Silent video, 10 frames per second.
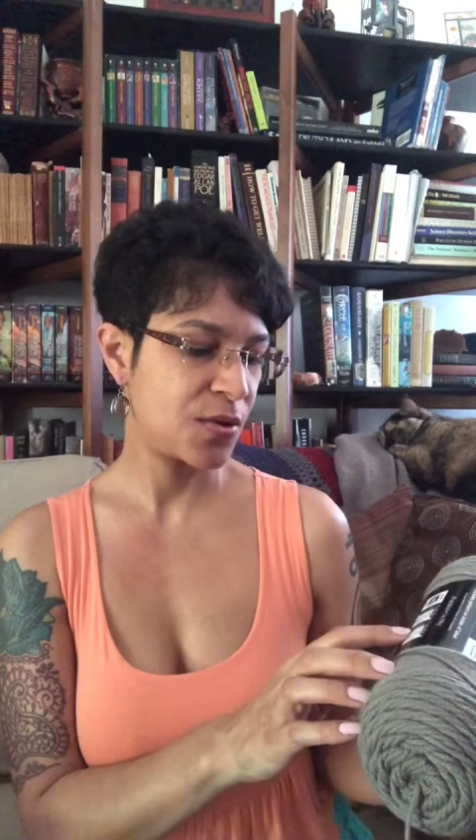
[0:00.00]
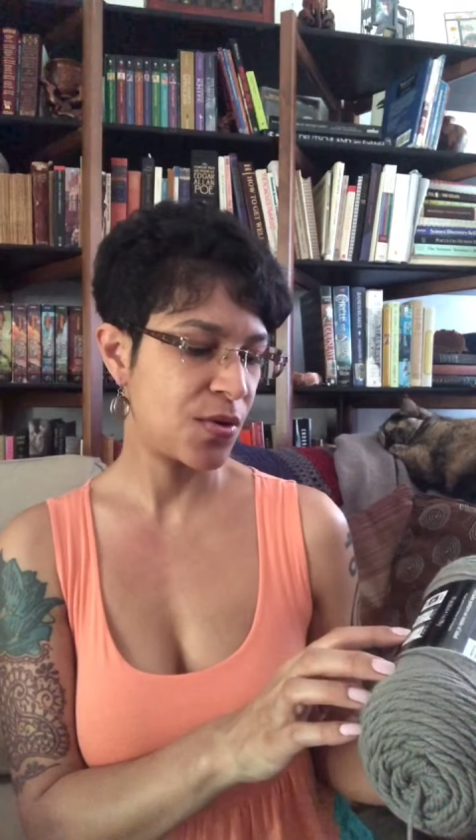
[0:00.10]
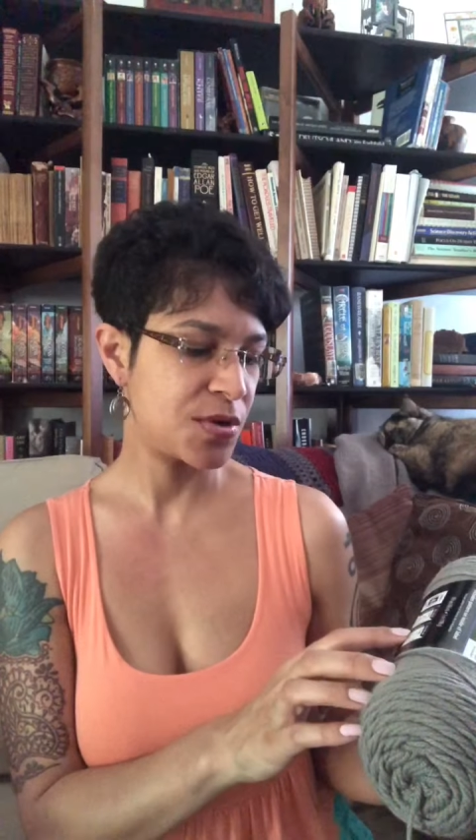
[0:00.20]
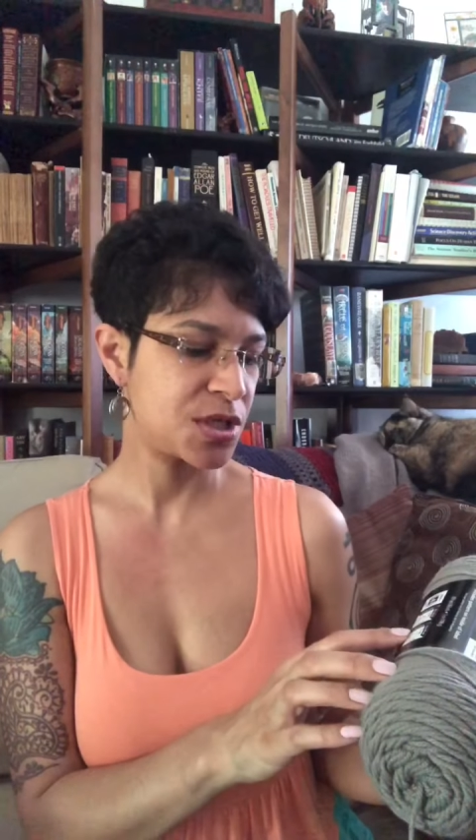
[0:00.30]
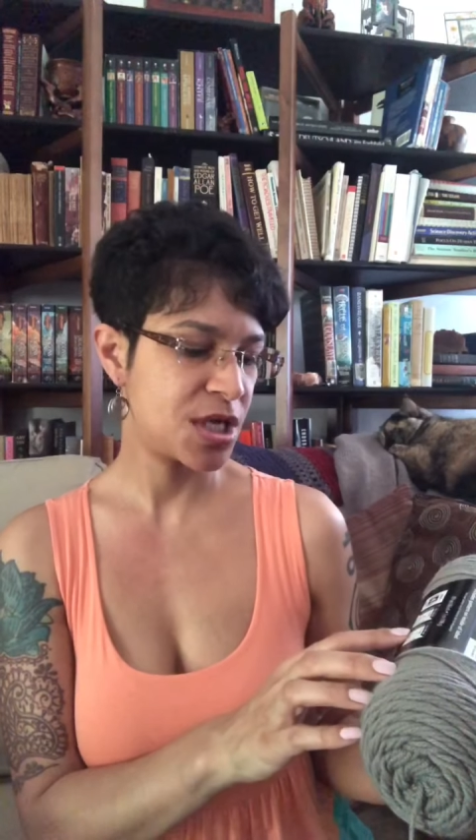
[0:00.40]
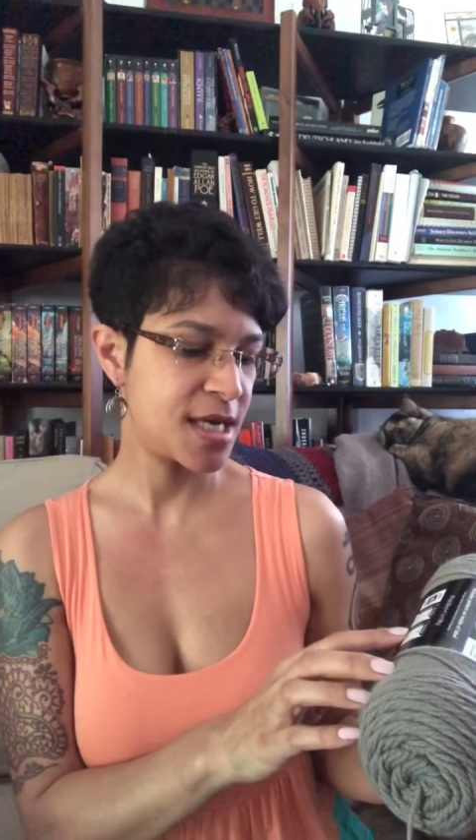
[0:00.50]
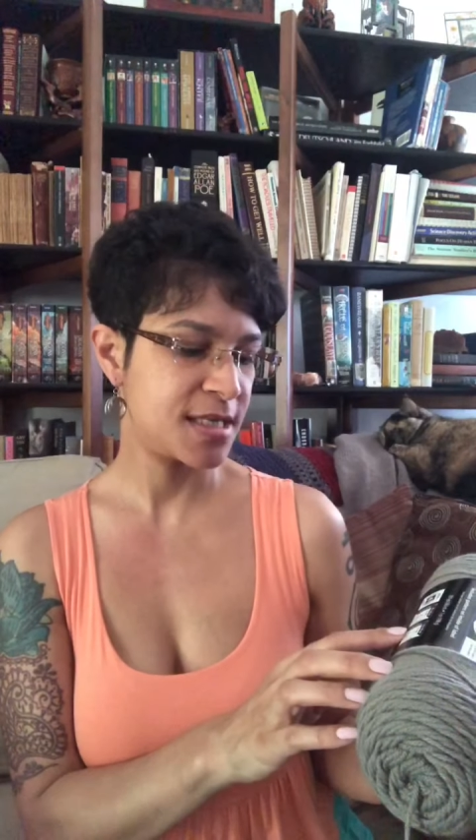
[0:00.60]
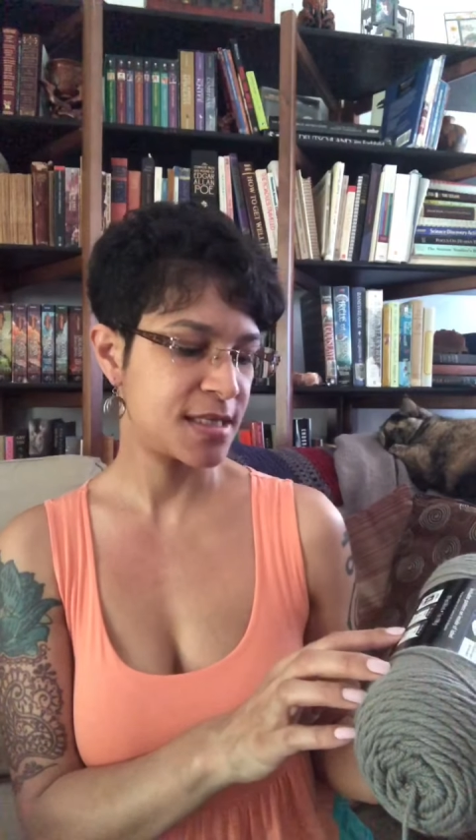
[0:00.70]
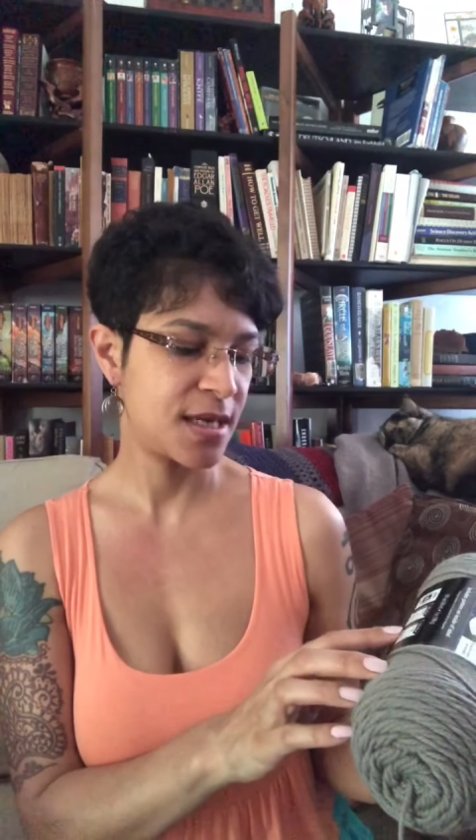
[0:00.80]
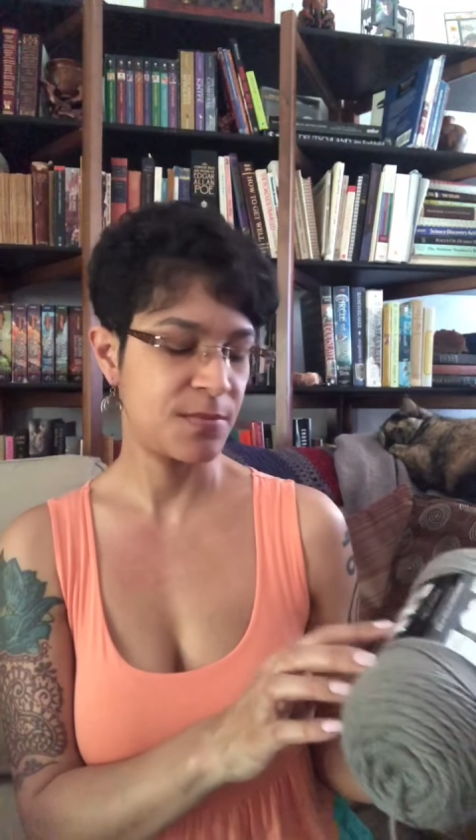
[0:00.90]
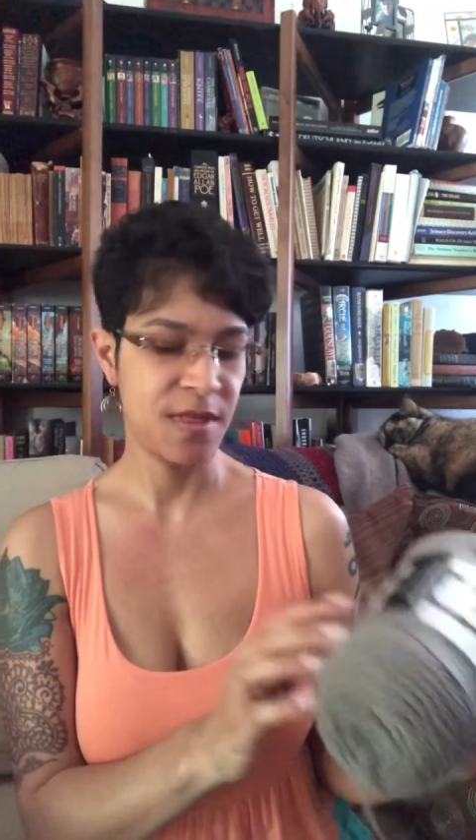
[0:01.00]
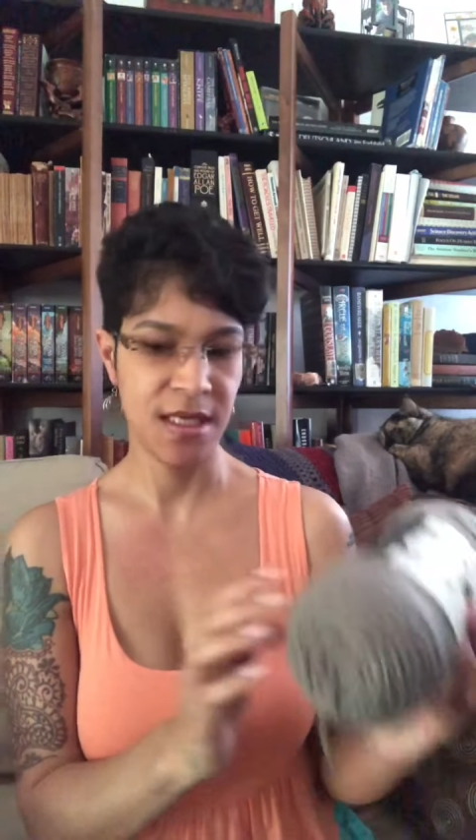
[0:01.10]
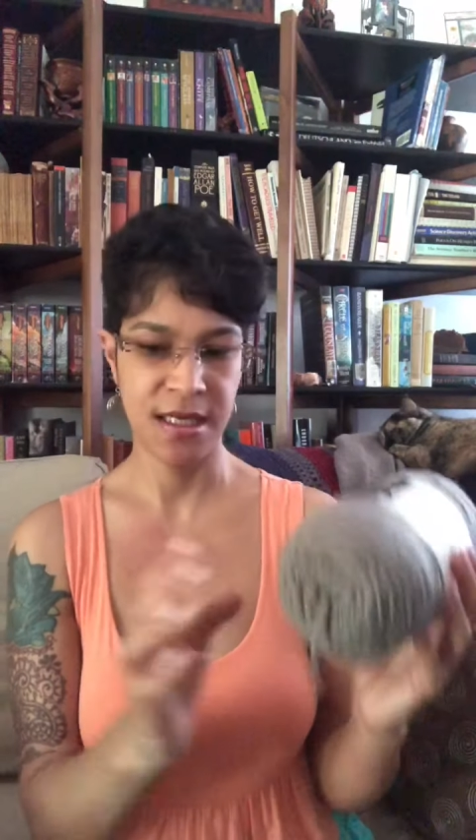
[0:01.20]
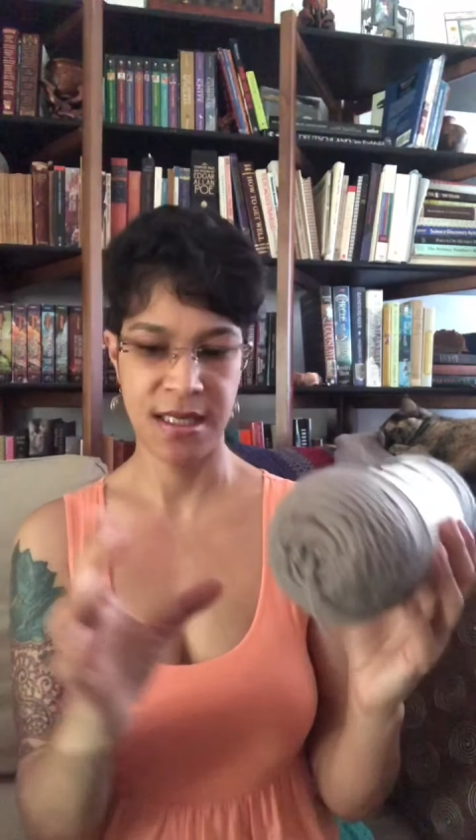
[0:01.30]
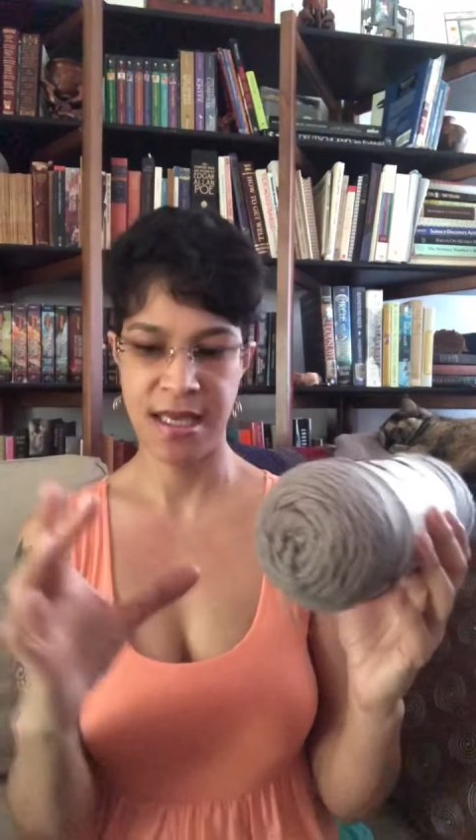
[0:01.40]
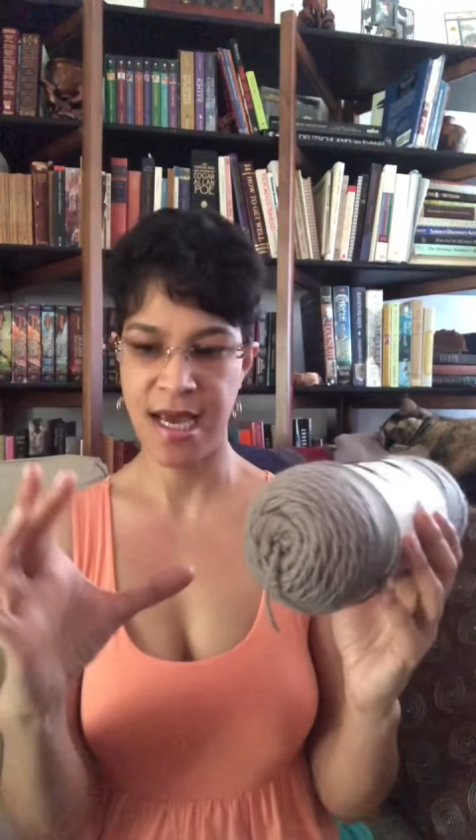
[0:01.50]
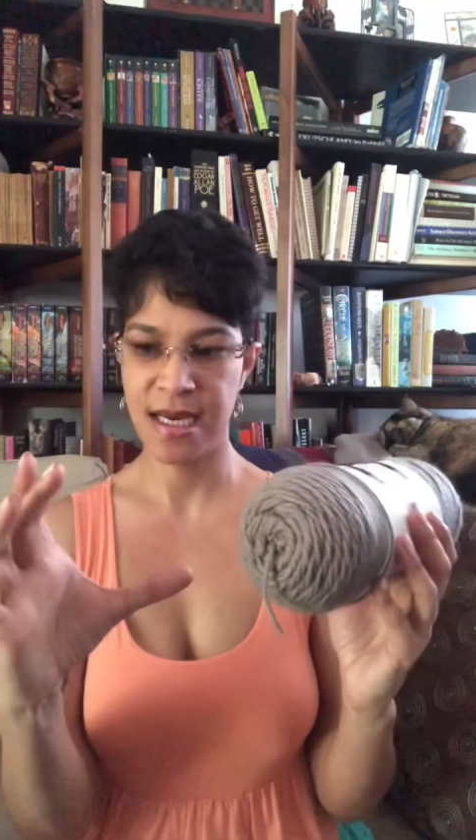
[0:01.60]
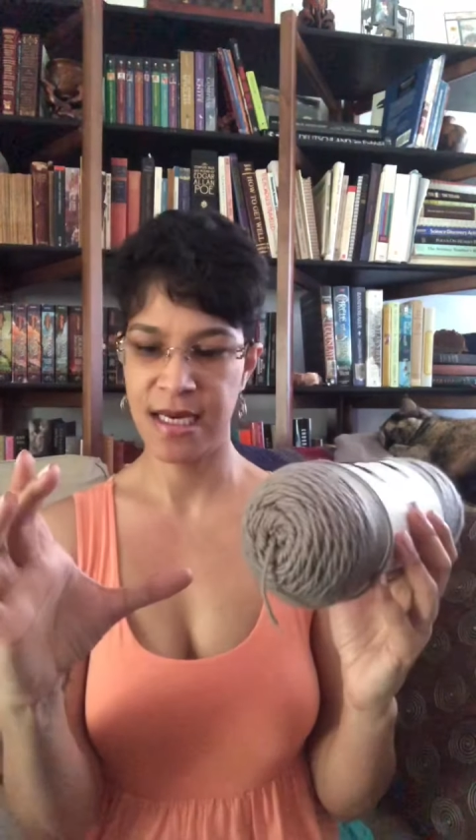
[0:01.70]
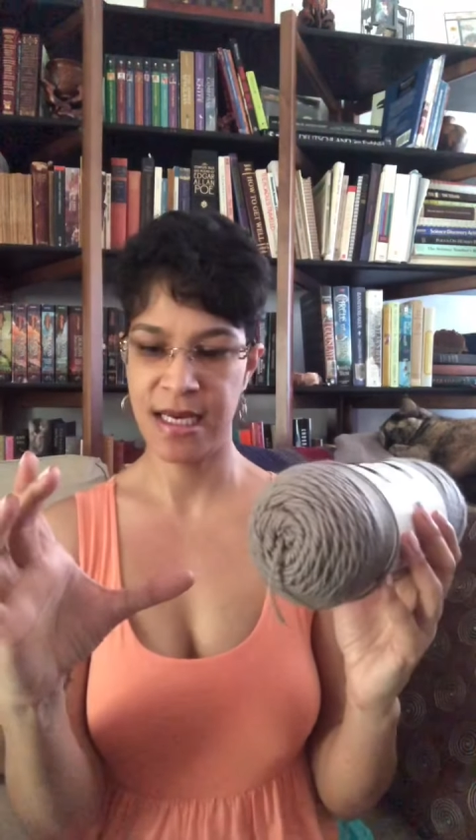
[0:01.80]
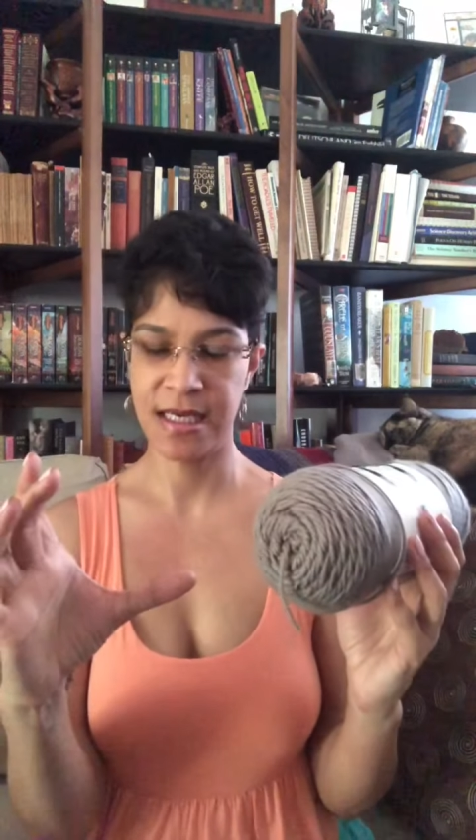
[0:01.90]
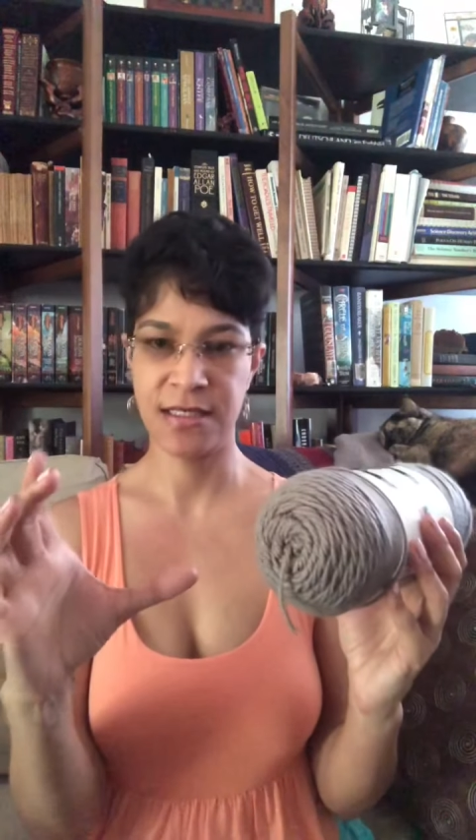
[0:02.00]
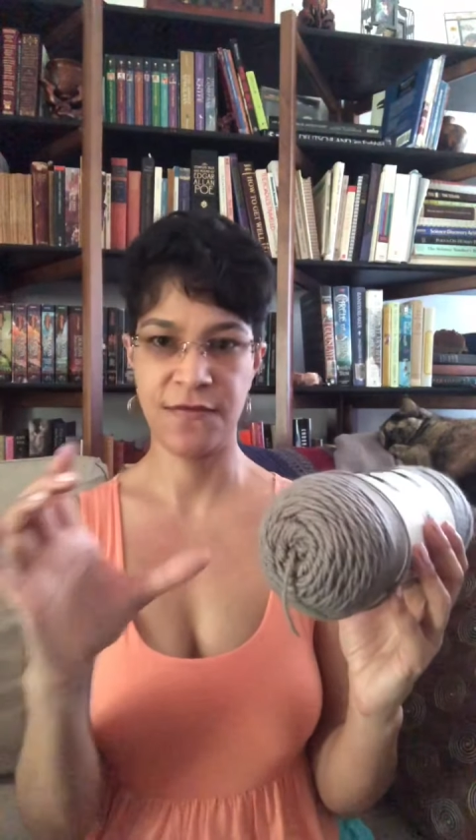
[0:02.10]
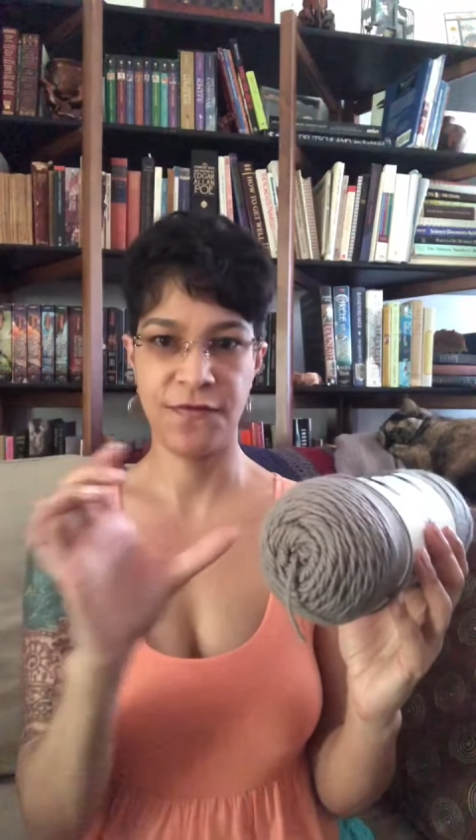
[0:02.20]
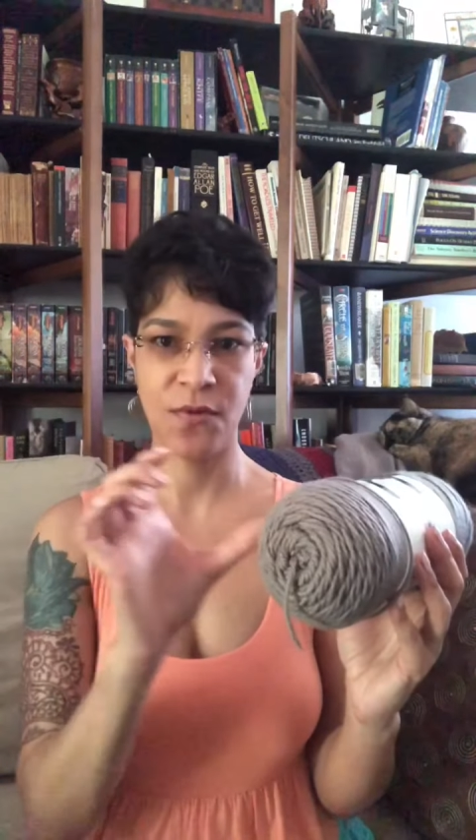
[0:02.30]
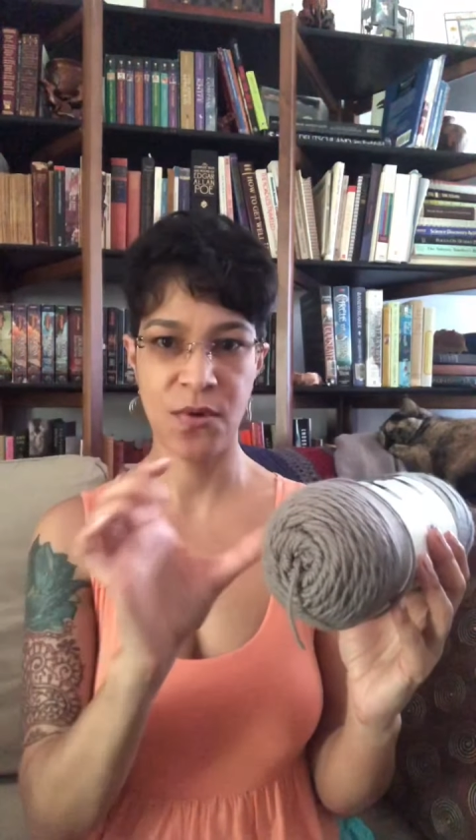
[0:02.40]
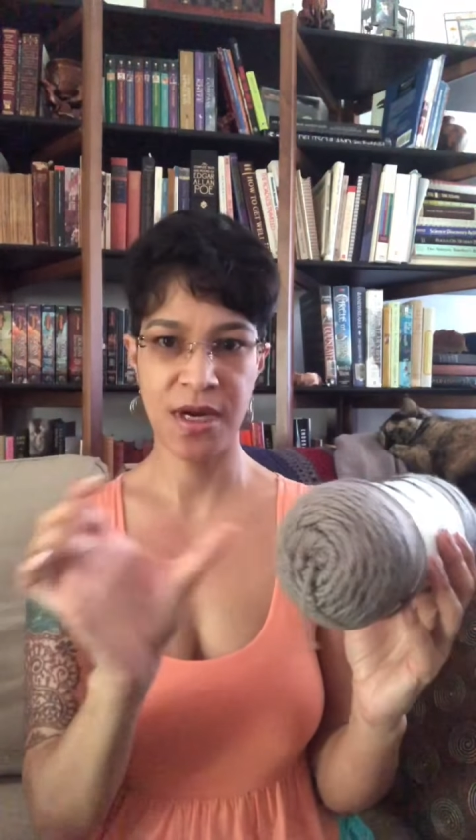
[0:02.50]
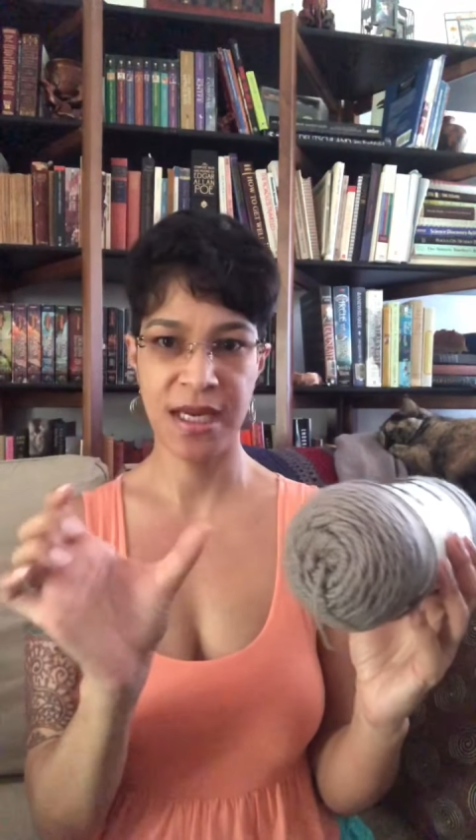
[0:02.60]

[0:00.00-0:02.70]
crochet something that is 4